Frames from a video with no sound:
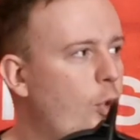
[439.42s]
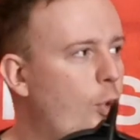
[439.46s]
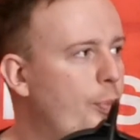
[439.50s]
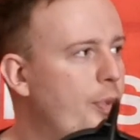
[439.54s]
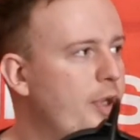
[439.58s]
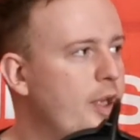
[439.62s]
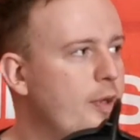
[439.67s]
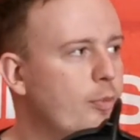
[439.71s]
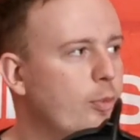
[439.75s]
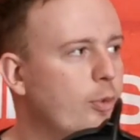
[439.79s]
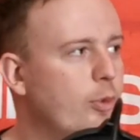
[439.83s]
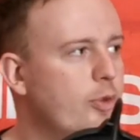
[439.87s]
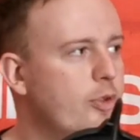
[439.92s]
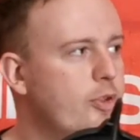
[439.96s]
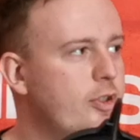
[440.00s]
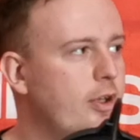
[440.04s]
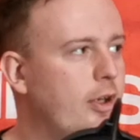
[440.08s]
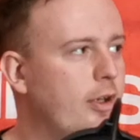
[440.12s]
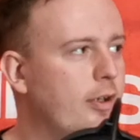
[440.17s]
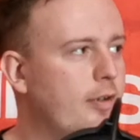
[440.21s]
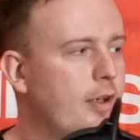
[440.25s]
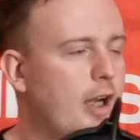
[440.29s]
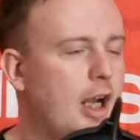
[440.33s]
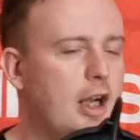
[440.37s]
unbeaten run's
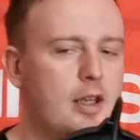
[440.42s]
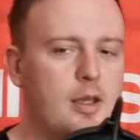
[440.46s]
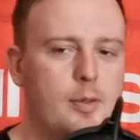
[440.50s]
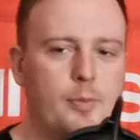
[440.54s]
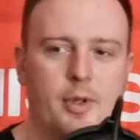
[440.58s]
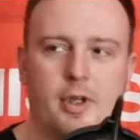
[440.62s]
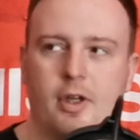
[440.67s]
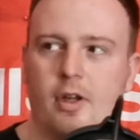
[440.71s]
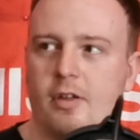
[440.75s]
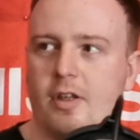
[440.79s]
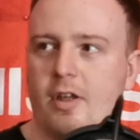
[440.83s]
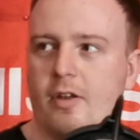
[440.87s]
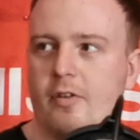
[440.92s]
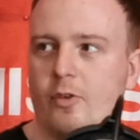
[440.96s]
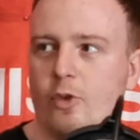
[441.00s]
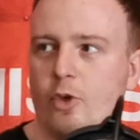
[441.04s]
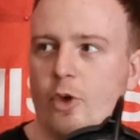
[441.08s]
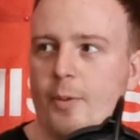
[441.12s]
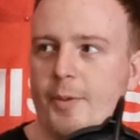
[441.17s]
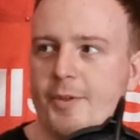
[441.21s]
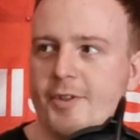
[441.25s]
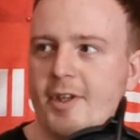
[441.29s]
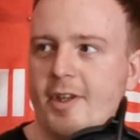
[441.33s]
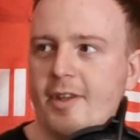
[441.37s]
gone and you've been knocked out of the
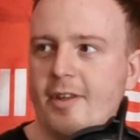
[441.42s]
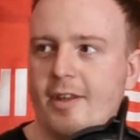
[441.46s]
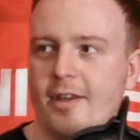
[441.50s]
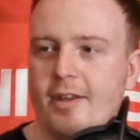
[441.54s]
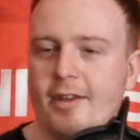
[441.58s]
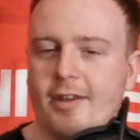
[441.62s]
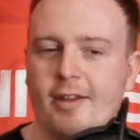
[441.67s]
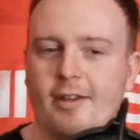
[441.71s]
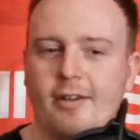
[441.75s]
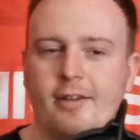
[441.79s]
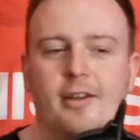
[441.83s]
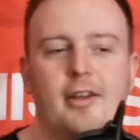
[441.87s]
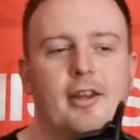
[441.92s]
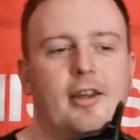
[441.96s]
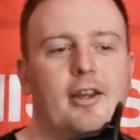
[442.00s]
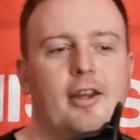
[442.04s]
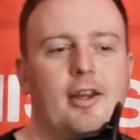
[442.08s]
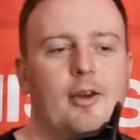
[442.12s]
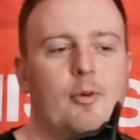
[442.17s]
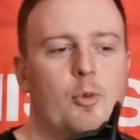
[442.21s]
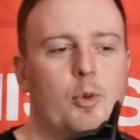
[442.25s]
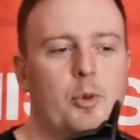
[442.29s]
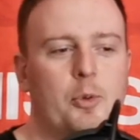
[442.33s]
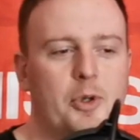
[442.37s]
club. So you're thinking,
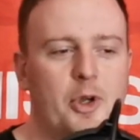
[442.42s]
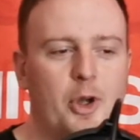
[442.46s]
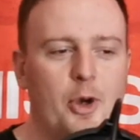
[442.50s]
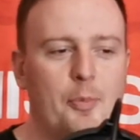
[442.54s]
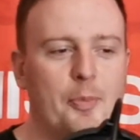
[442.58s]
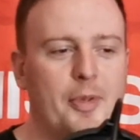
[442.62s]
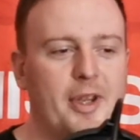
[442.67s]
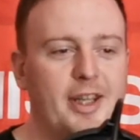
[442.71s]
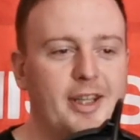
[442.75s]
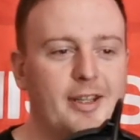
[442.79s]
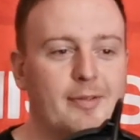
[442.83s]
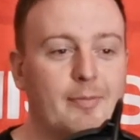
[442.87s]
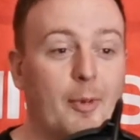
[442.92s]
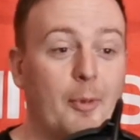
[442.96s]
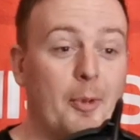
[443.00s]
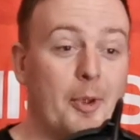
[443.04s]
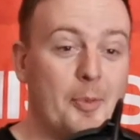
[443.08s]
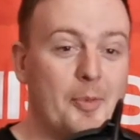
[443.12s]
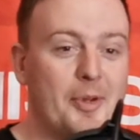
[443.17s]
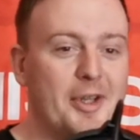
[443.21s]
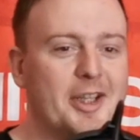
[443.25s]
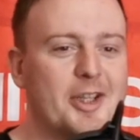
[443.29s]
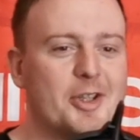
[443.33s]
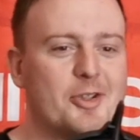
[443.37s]
well, we're not unbeaten, but we
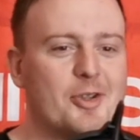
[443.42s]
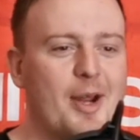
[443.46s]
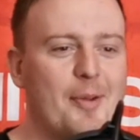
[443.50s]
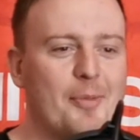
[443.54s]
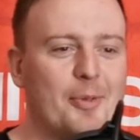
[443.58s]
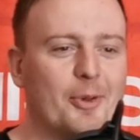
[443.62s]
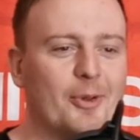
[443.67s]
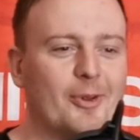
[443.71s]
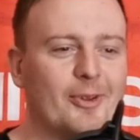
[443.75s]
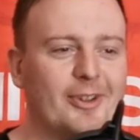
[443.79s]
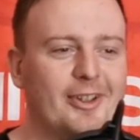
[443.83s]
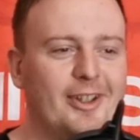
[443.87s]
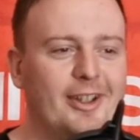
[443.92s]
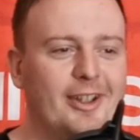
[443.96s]
can win the treble.